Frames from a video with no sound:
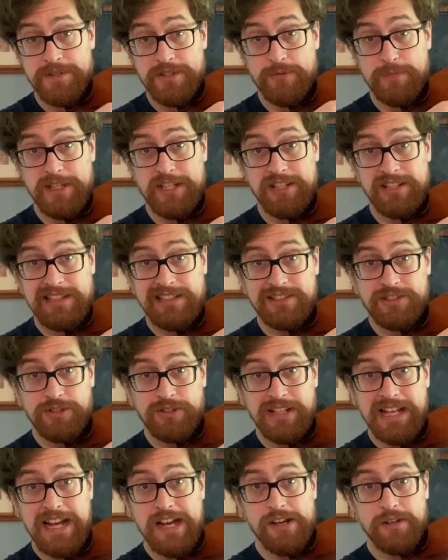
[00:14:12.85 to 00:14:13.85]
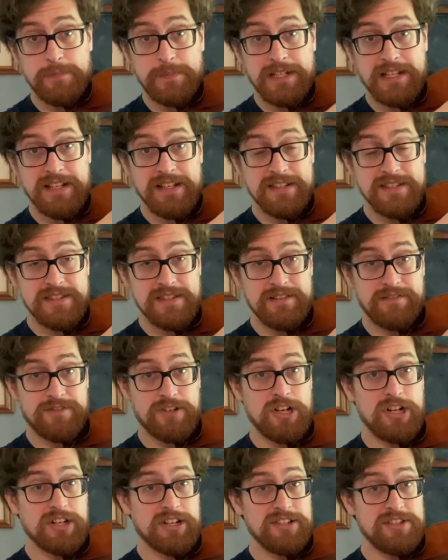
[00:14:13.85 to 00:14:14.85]
It would be a little too loud because the
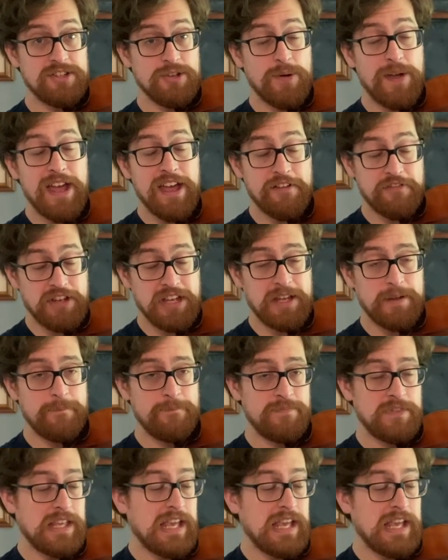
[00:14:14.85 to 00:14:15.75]
frog is so heavy,